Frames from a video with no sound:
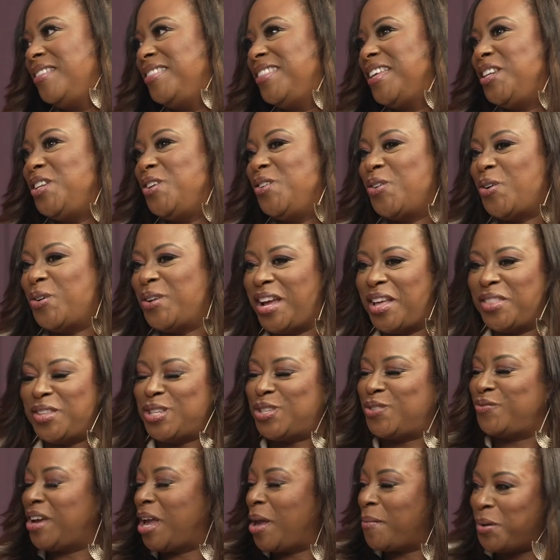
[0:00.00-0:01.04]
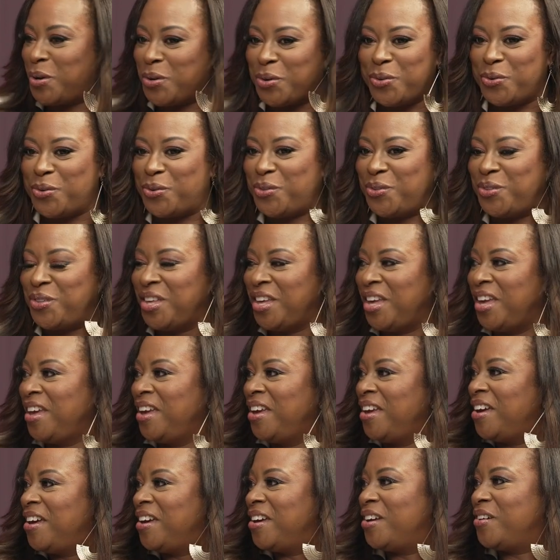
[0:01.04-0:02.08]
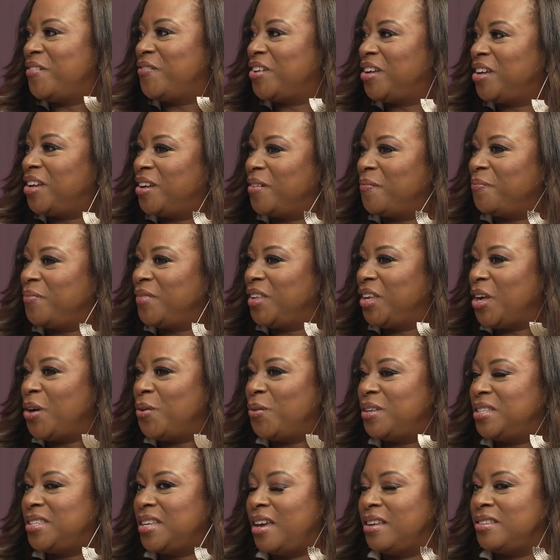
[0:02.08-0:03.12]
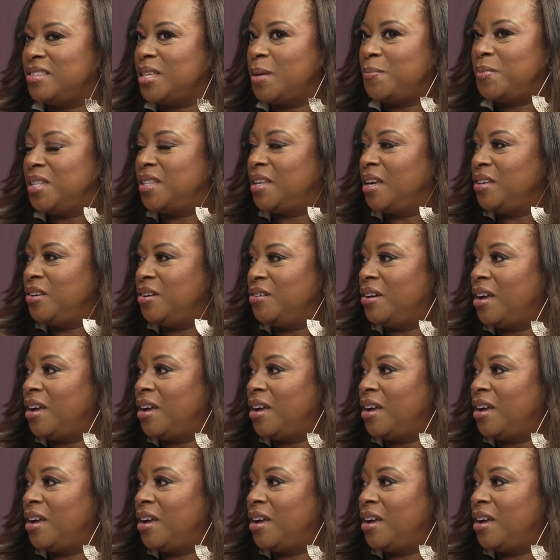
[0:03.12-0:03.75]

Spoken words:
And then you go down this rabbit hole of going down something that you're